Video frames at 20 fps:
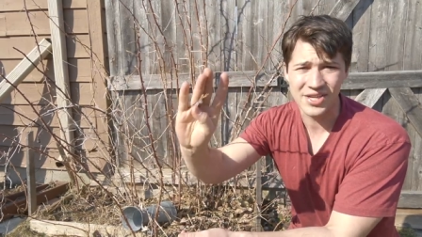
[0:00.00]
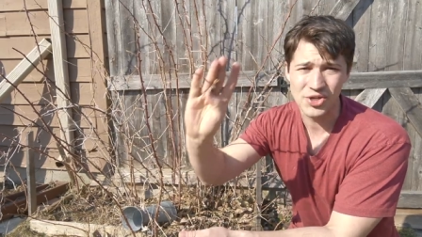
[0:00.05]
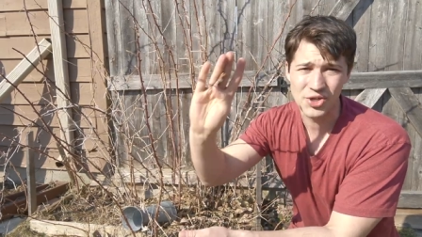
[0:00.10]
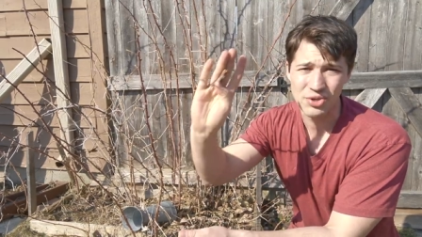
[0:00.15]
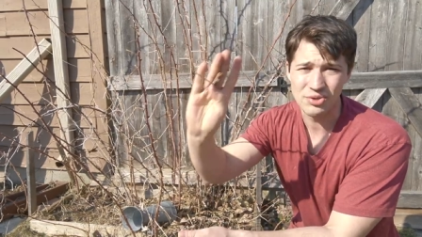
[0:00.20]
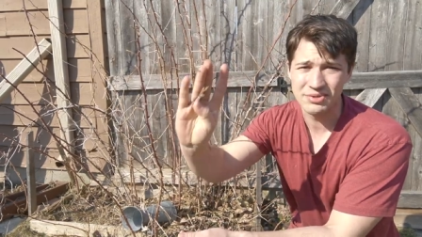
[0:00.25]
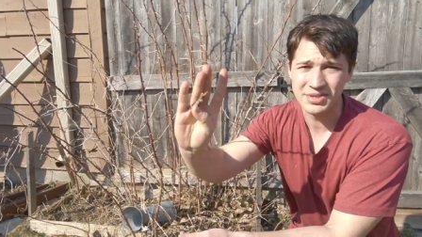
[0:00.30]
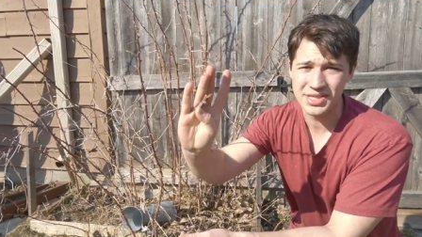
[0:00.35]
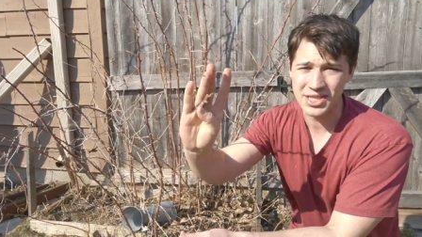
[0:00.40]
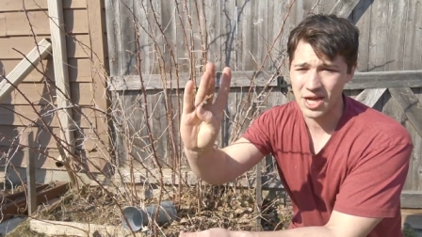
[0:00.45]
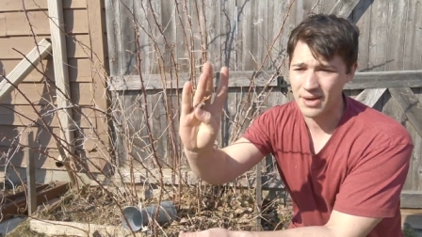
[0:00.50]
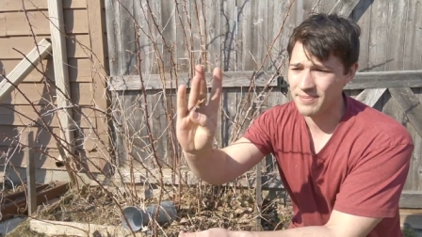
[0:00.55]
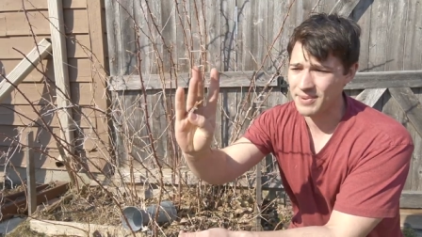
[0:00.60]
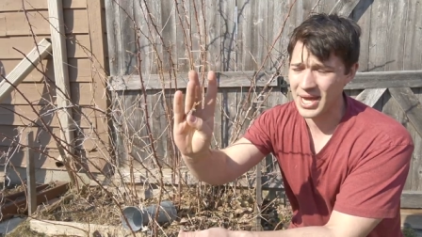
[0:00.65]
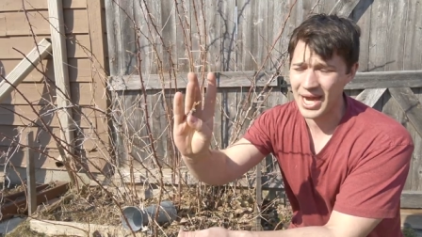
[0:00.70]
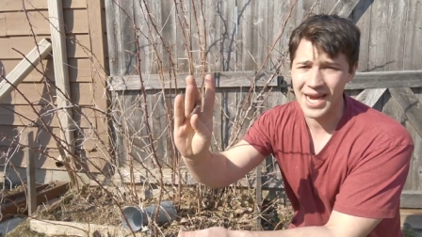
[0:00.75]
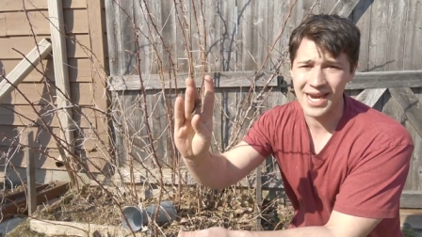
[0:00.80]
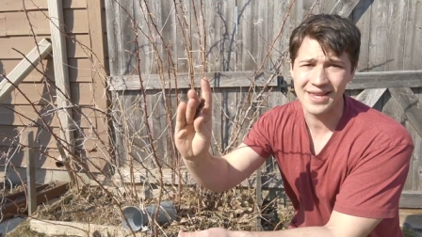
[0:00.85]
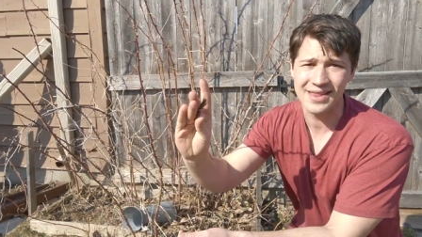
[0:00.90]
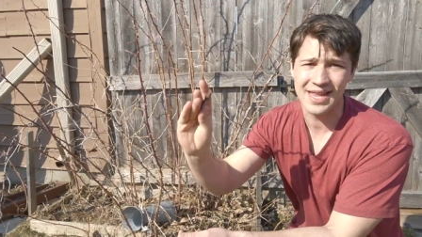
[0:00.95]
used up
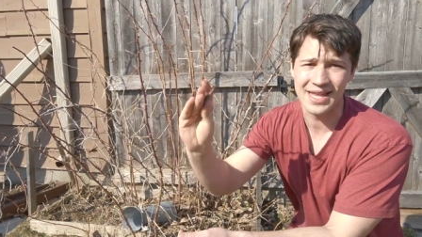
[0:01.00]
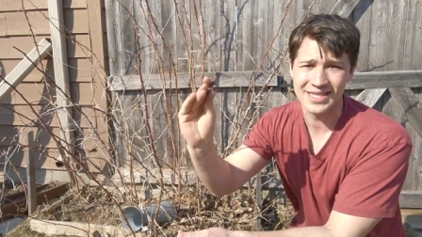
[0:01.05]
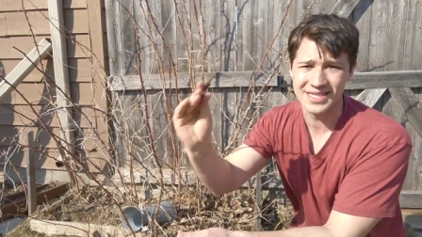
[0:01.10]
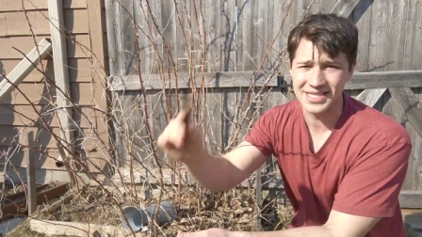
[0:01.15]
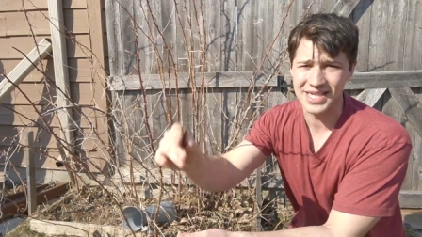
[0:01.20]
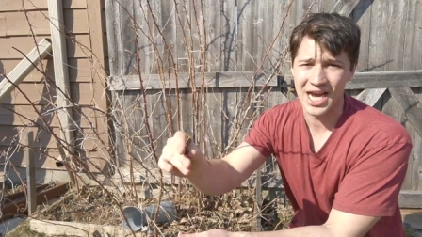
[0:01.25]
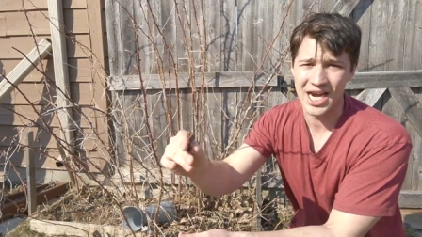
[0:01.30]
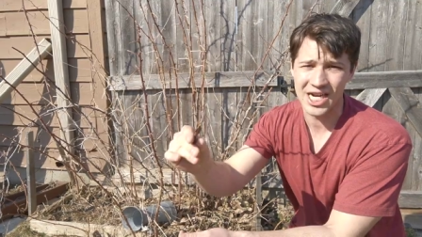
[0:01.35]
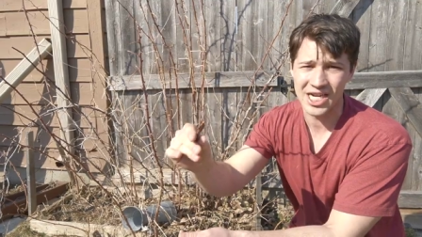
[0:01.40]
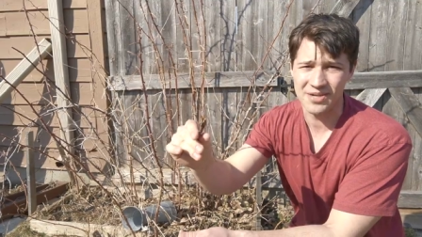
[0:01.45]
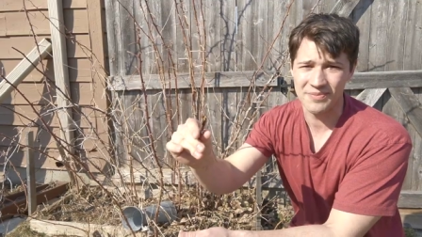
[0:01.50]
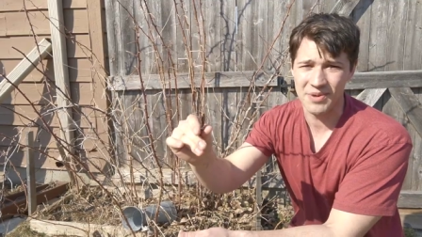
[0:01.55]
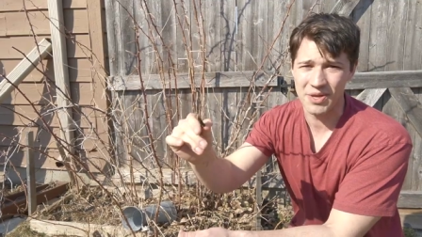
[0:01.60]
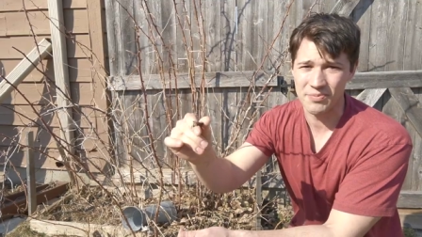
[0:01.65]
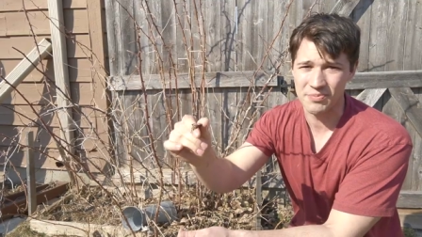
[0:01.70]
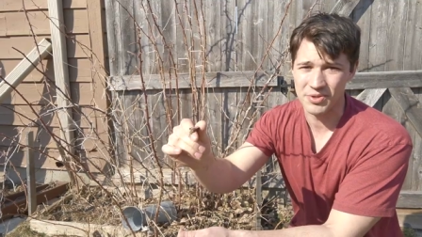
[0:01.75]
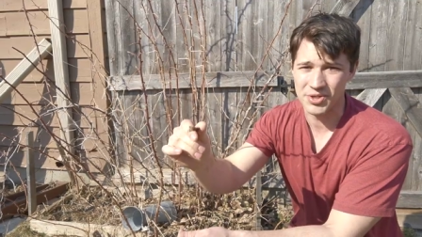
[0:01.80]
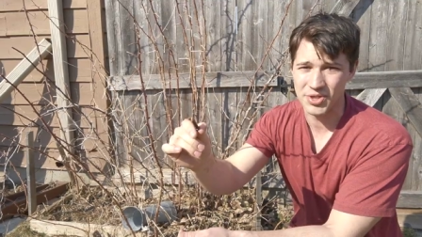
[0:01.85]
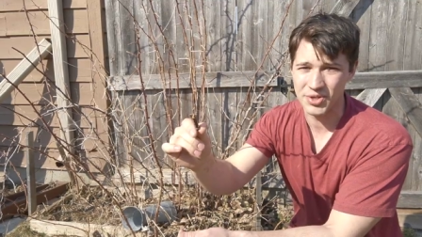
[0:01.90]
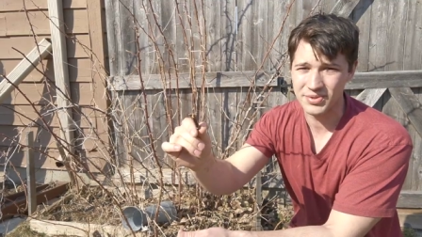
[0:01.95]
cane that's not gonna be
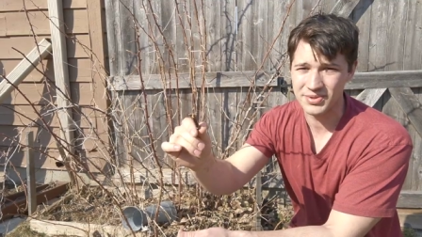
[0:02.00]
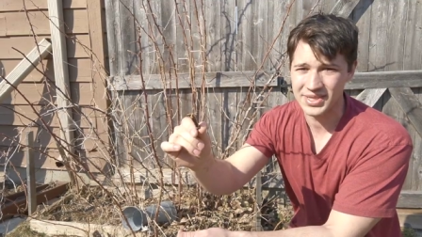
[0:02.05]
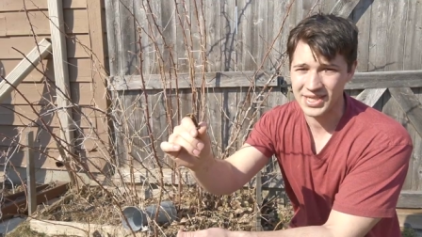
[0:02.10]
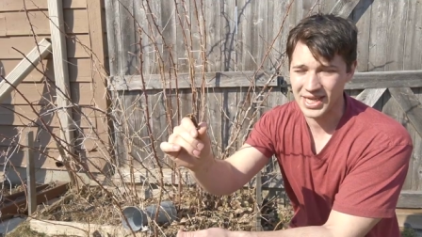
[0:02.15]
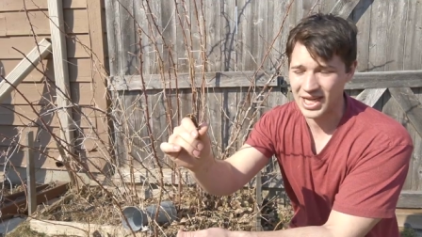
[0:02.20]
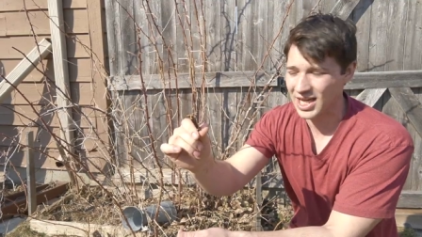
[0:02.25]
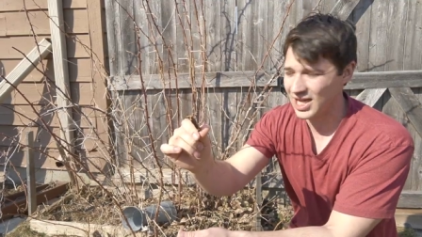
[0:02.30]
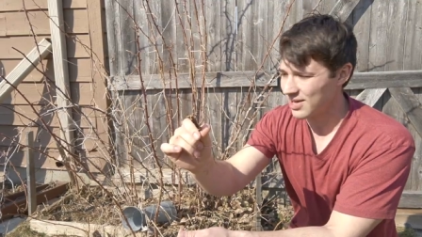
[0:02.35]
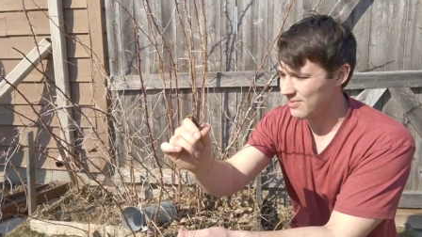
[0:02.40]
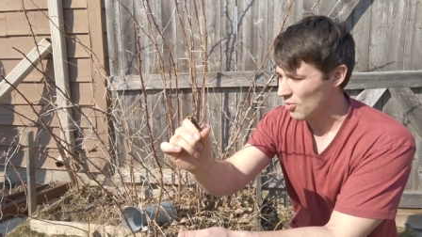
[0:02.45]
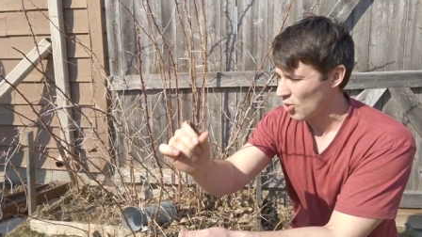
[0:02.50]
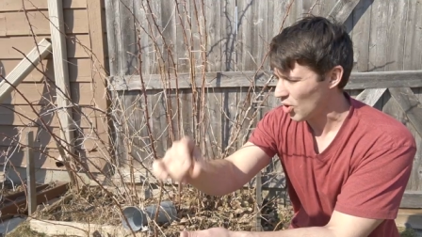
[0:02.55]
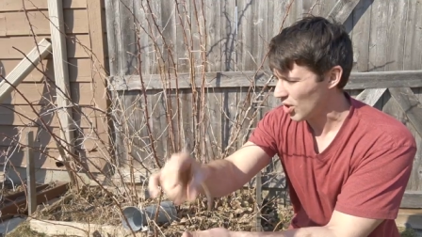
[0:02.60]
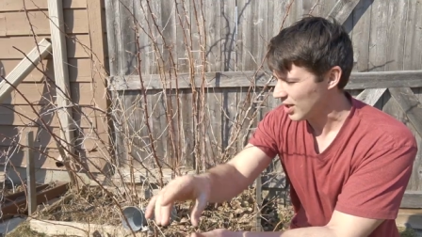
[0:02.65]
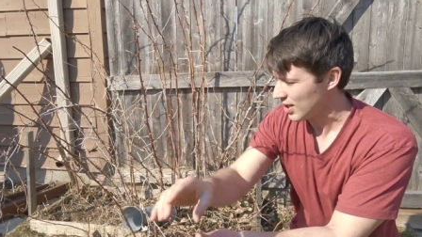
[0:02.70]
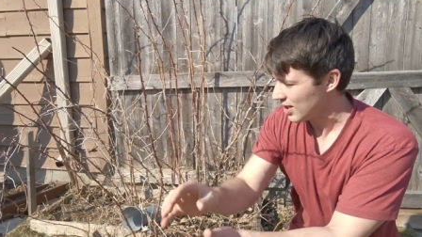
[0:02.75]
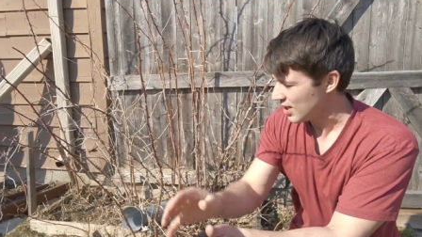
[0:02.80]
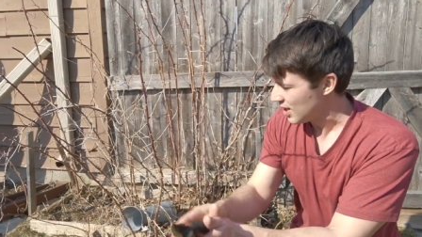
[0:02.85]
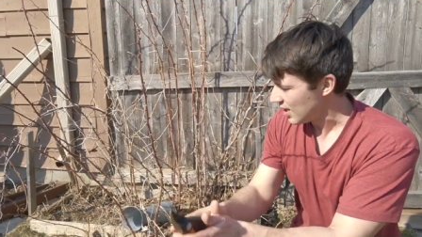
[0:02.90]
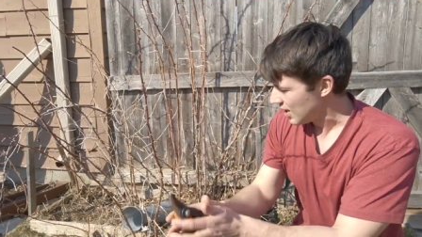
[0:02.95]
producing
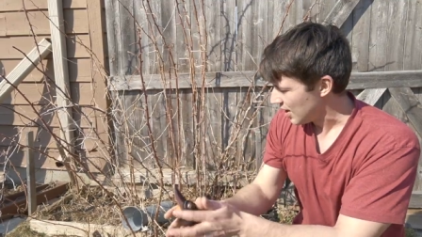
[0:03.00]
anymore.